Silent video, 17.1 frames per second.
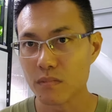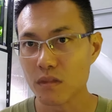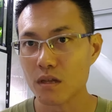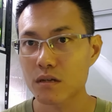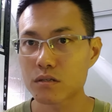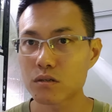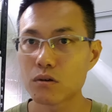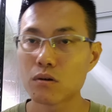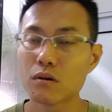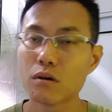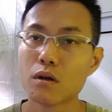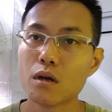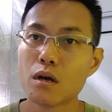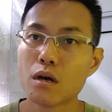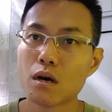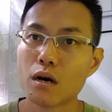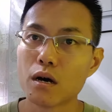So
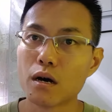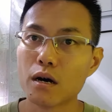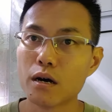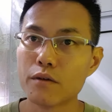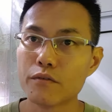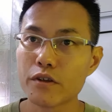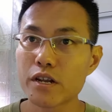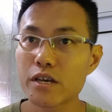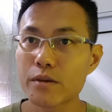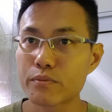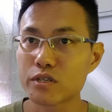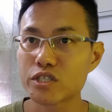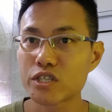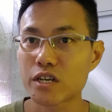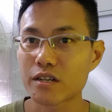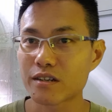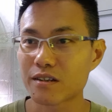really
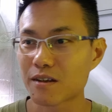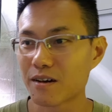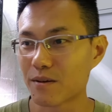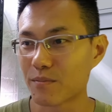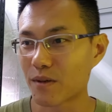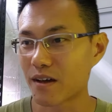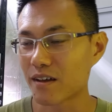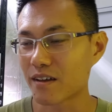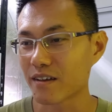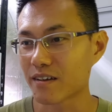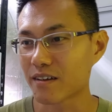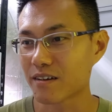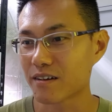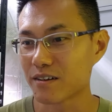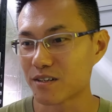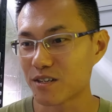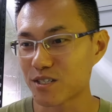appreciate my
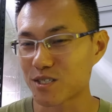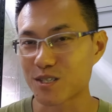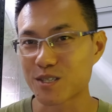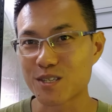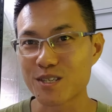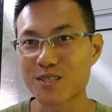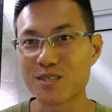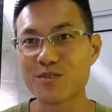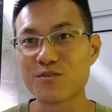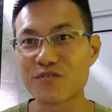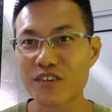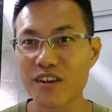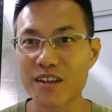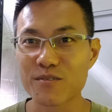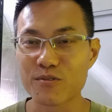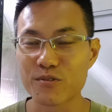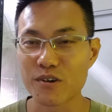this new
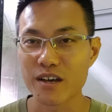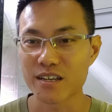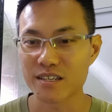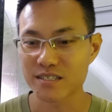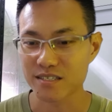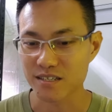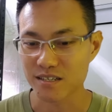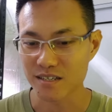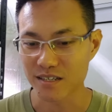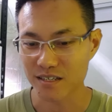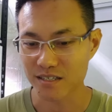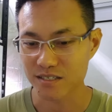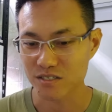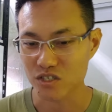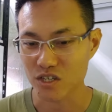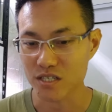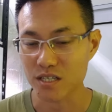friend who has
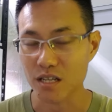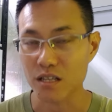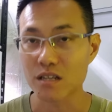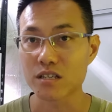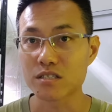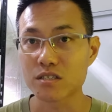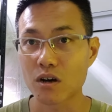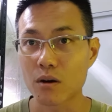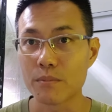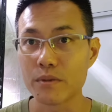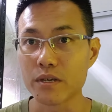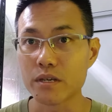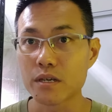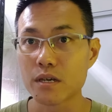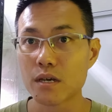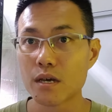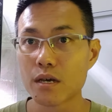just started this
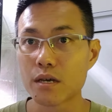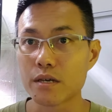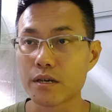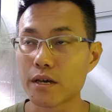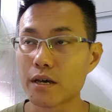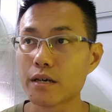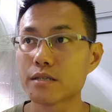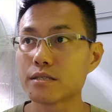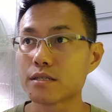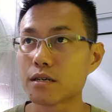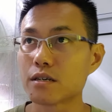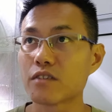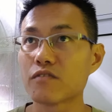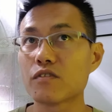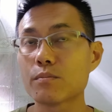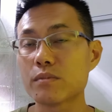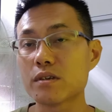hobby. He has
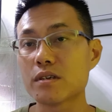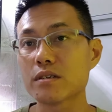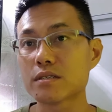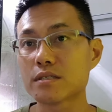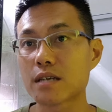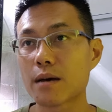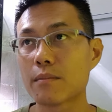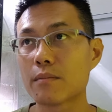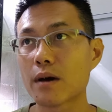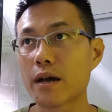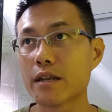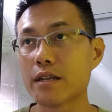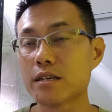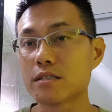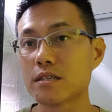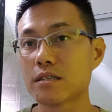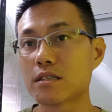given me some
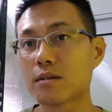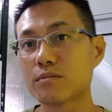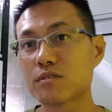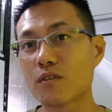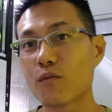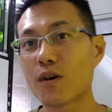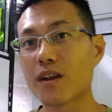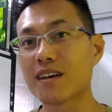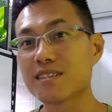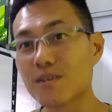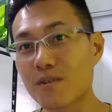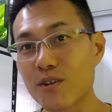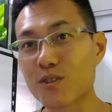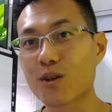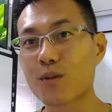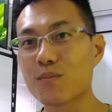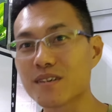ideas in terms of what are some of
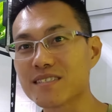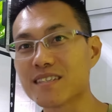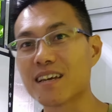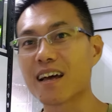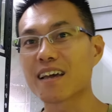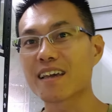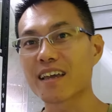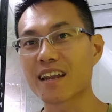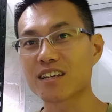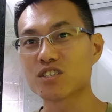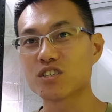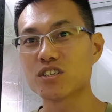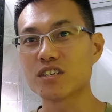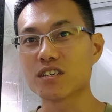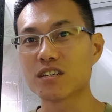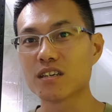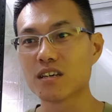the topics that I can actually